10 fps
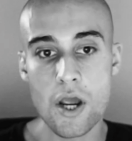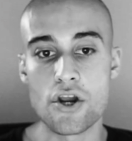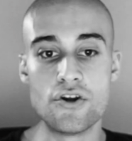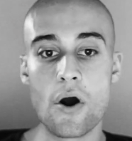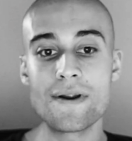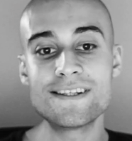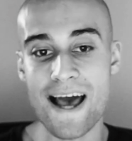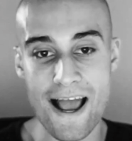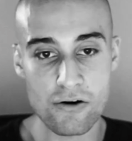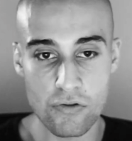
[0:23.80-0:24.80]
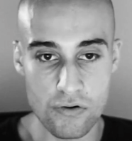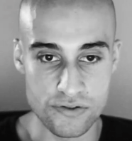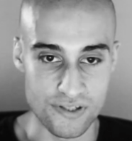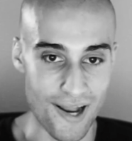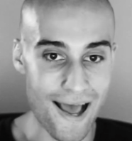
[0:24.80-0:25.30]
You don't need to hang all
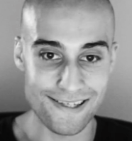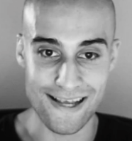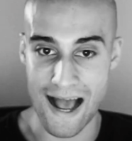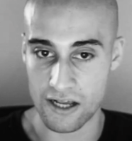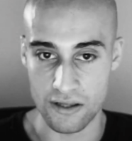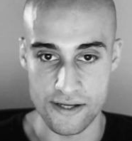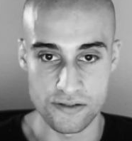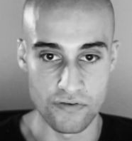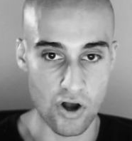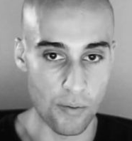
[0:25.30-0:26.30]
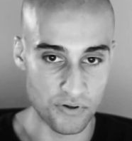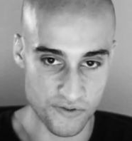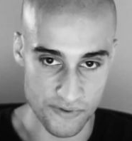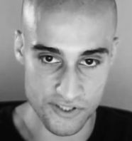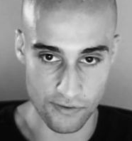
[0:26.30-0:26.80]
those nice accolades of
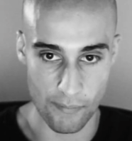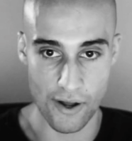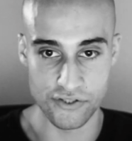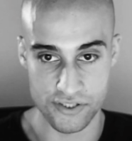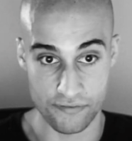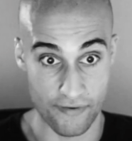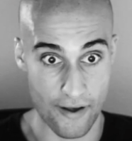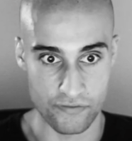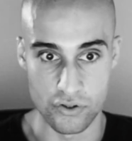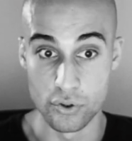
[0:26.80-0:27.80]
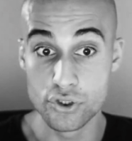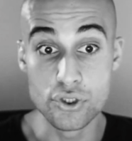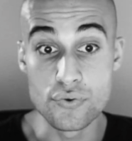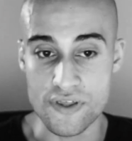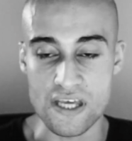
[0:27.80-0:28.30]
accomplishments to remind yourself of how good
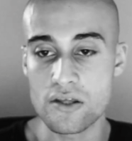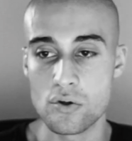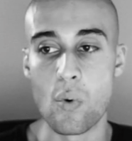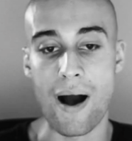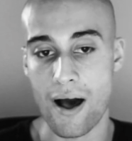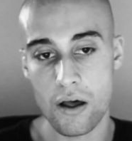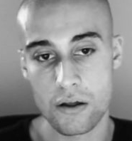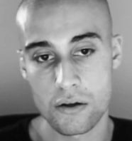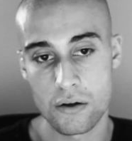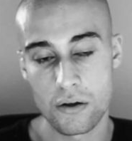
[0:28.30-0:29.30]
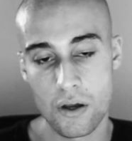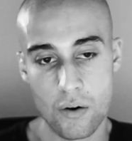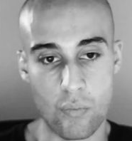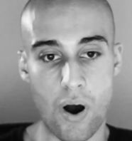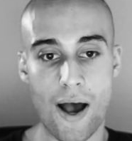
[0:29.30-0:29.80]
you think you are.
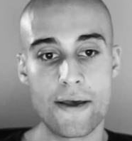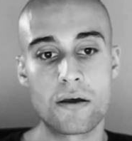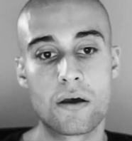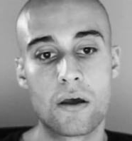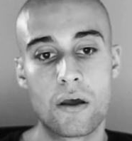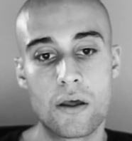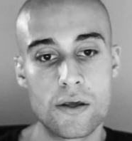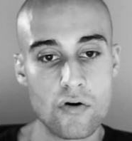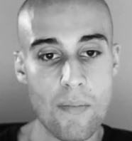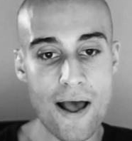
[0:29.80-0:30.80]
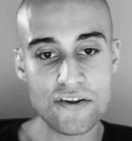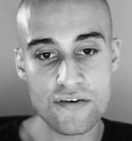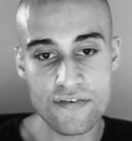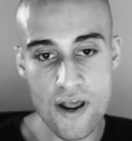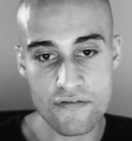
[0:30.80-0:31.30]
Why? You're reminded
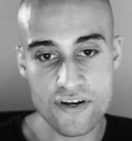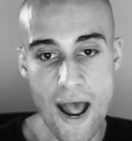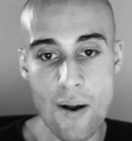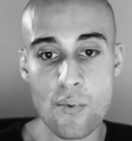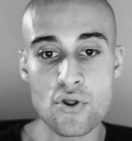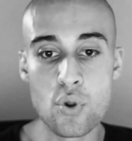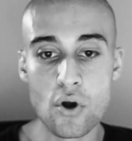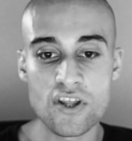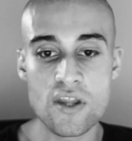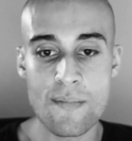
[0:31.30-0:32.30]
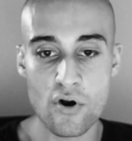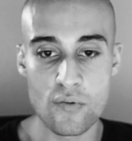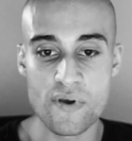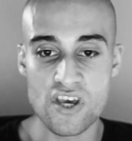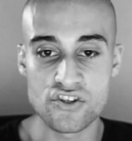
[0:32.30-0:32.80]
of it every day when you look in the mirror
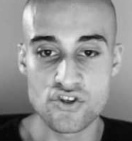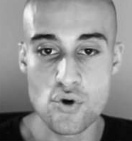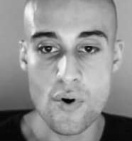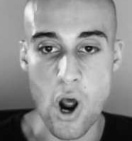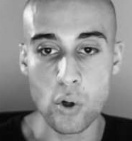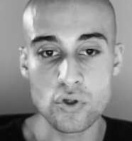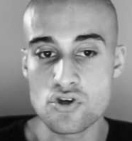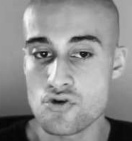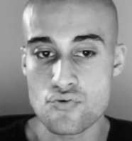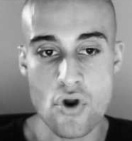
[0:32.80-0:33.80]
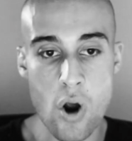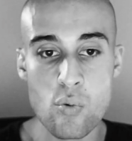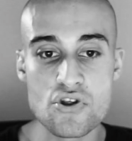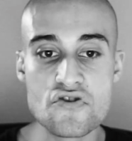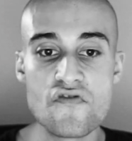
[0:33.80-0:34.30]
because you and only you know
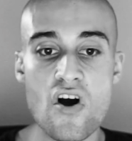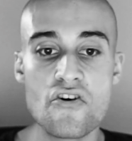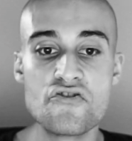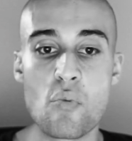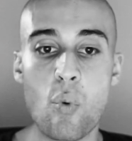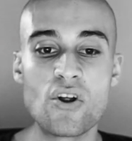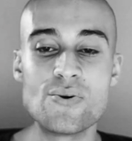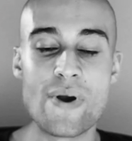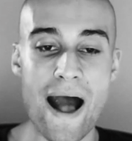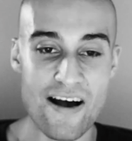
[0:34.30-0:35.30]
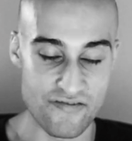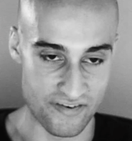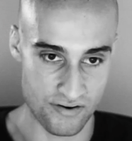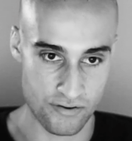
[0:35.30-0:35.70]
what you've earned and what you haven't.